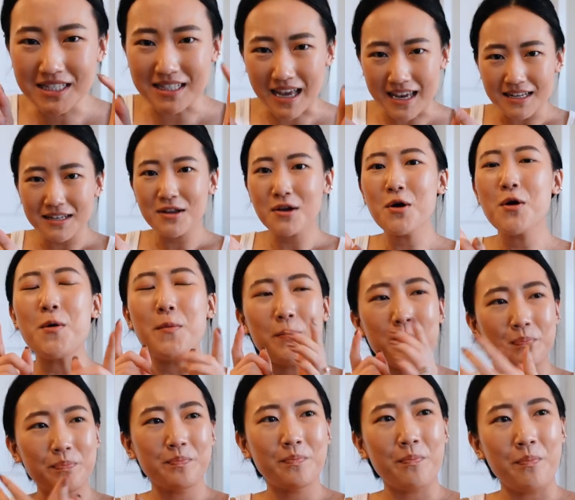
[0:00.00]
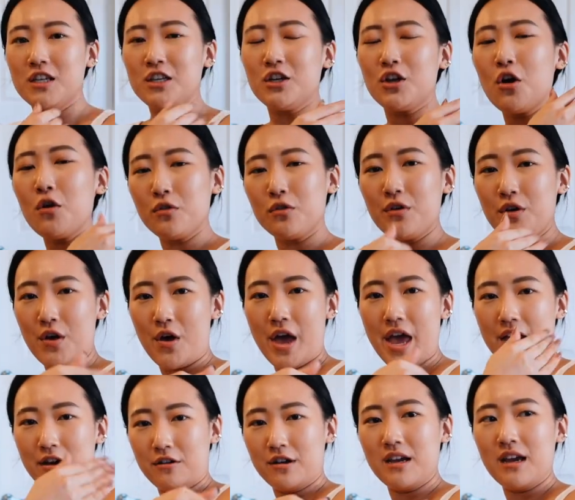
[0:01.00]
side note, you know
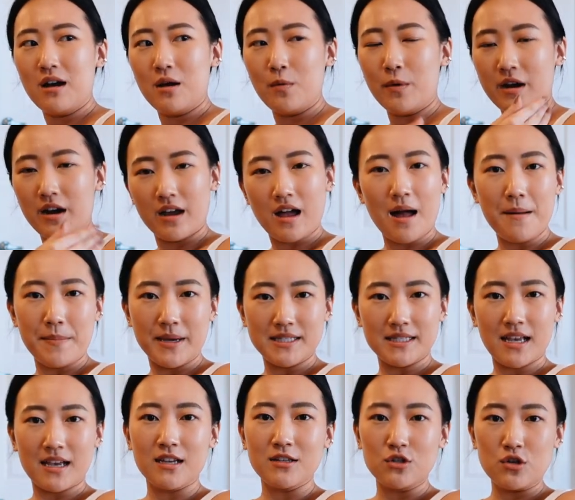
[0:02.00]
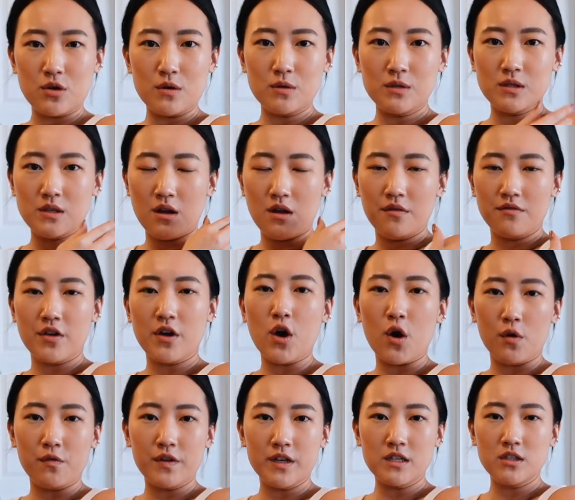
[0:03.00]
the area where I got my second dose of the
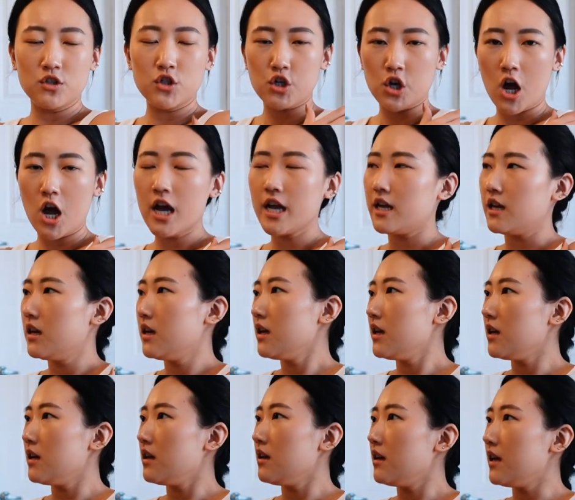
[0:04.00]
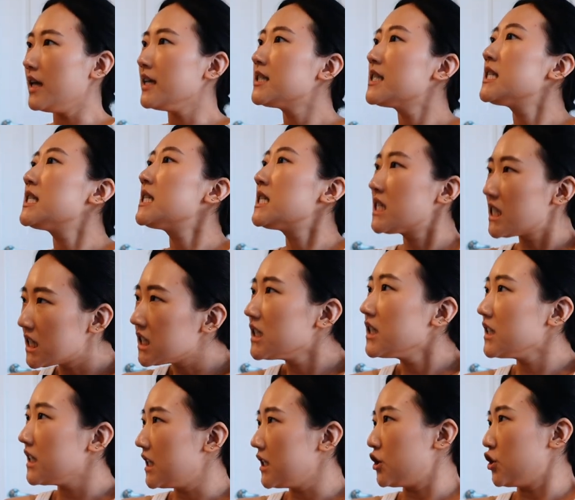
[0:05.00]
COVID shot? It's still
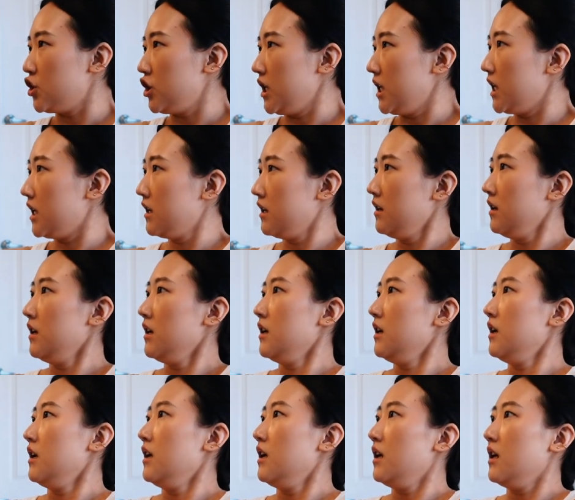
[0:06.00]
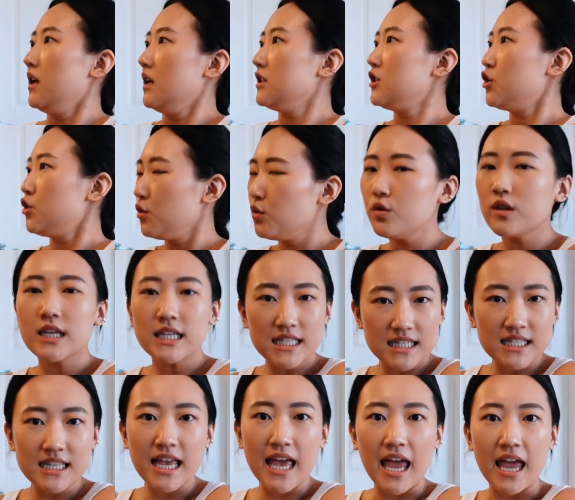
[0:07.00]
itchy. Wait, really? To
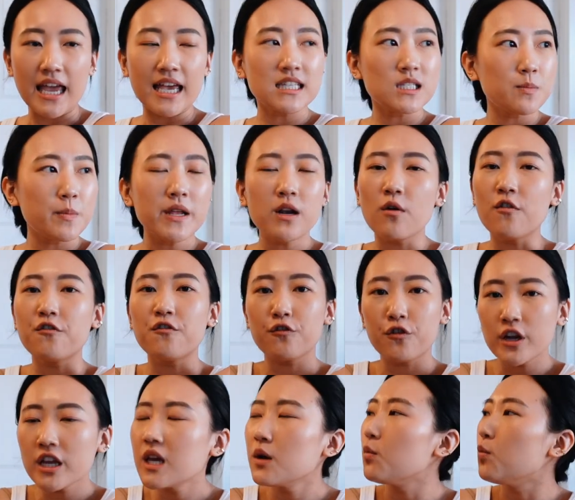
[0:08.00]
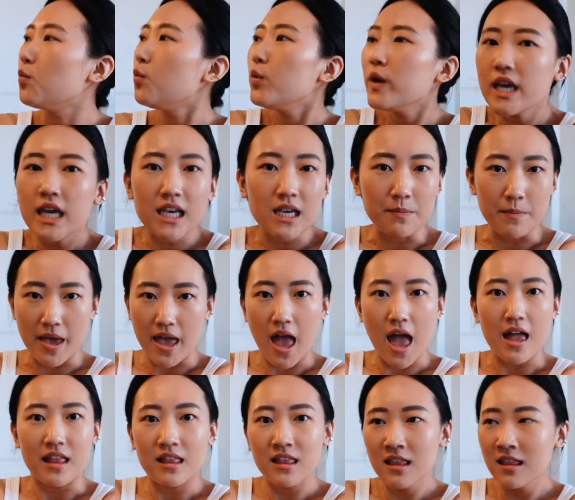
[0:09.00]
this day. It's been a freaking week,
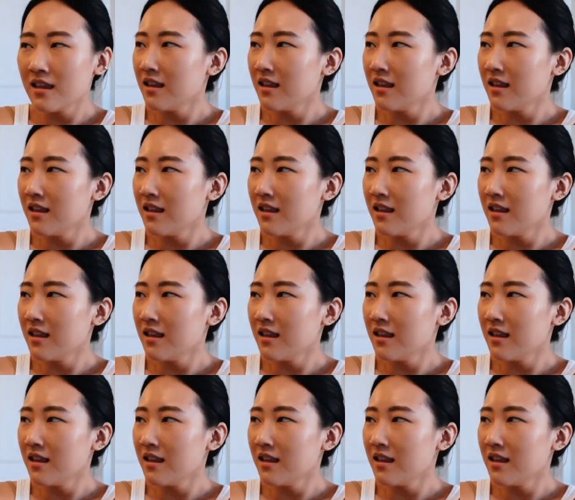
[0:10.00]
man.